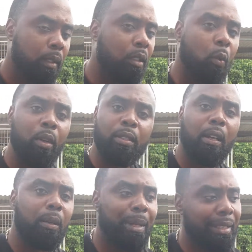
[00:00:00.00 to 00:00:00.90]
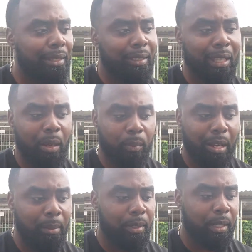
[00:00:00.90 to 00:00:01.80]
We'll talk about this again
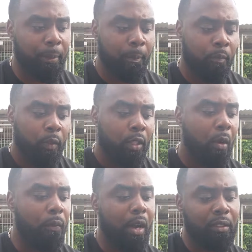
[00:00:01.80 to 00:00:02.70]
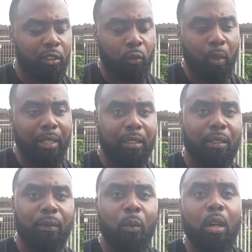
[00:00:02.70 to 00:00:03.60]
probably, as far as the direction
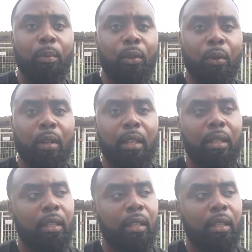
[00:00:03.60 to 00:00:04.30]
of where I'm going.